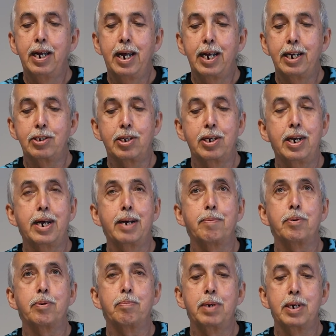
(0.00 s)
has
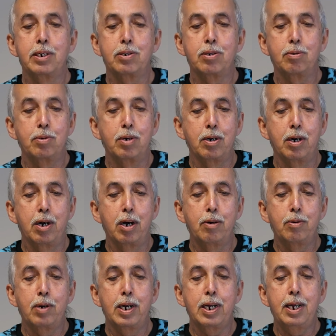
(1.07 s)
enabled me to not
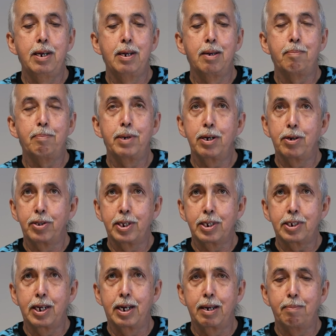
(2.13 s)
only be on the
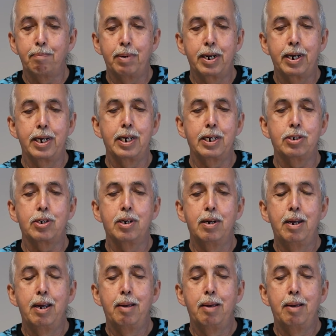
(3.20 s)
same page,